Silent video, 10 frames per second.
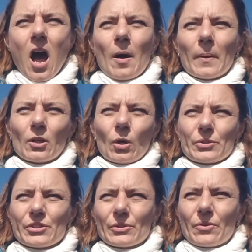but
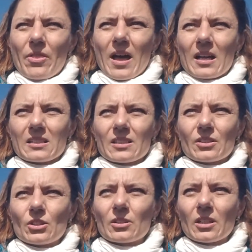also that
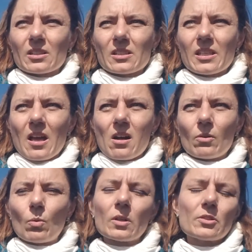you can tell
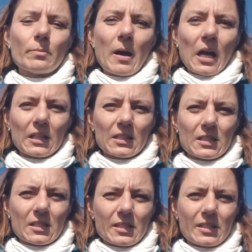what your body
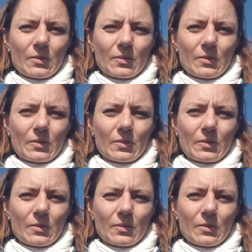needs,